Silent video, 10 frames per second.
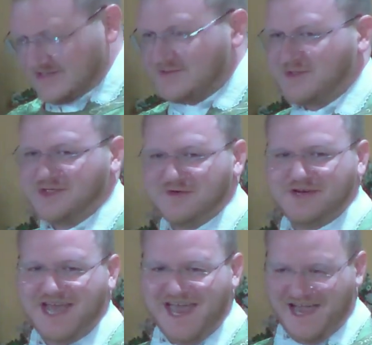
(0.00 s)
switch over
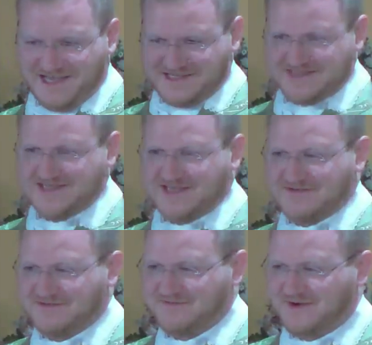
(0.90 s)
to X
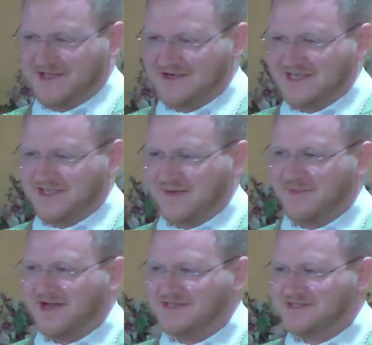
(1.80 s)
and follow Elon
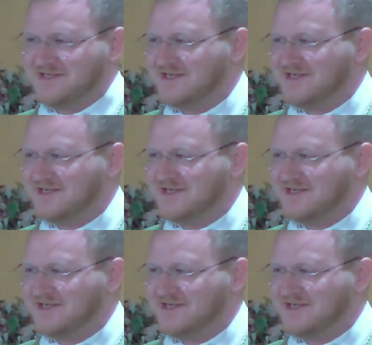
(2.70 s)
Musk